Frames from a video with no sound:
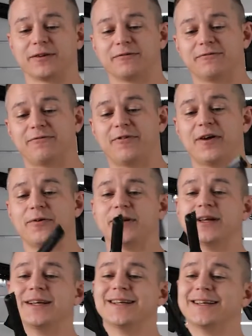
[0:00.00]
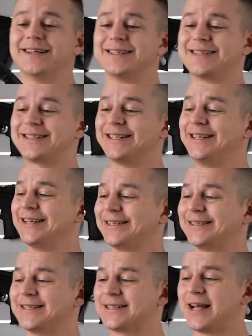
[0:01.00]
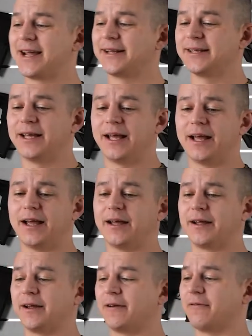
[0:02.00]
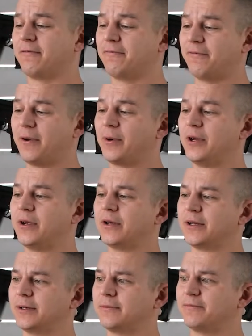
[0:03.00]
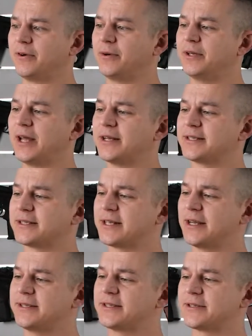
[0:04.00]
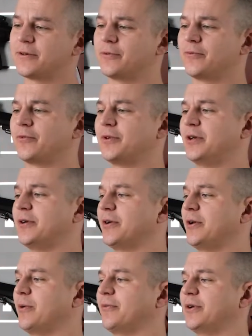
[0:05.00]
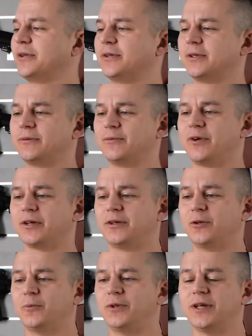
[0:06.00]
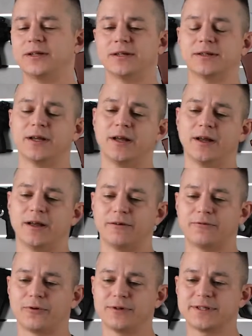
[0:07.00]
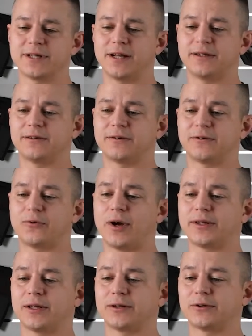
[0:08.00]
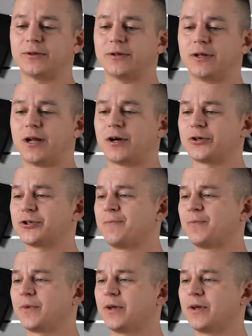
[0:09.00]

got very sleek design, very nice sights. So here we've got illuminated front sight, quite a large